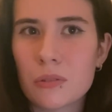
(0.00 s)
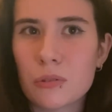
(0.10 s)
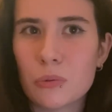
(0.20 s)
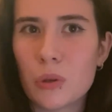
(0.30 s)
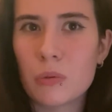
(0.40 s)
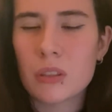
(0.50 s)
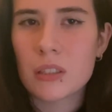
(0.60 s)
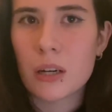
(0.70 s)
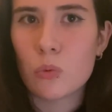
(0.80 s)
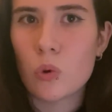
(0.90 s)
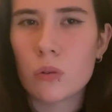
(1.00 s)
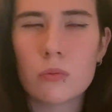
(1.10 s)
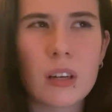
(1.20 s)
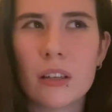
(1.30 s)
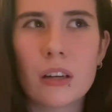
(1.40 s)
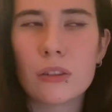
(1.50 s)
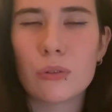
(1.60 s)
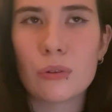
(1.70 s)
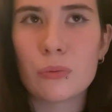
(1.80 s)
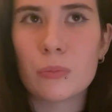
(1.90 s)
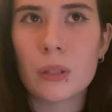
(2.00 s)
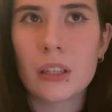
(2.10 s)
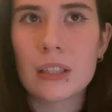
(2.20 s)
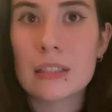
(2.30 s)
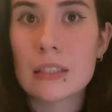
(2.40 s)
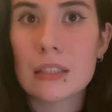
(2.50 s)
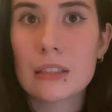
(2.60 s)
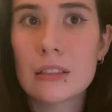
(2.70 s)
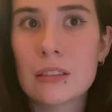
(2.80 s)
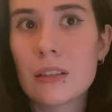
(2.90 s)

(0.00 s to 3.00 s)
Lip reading: or what was that? I don't know, like insects.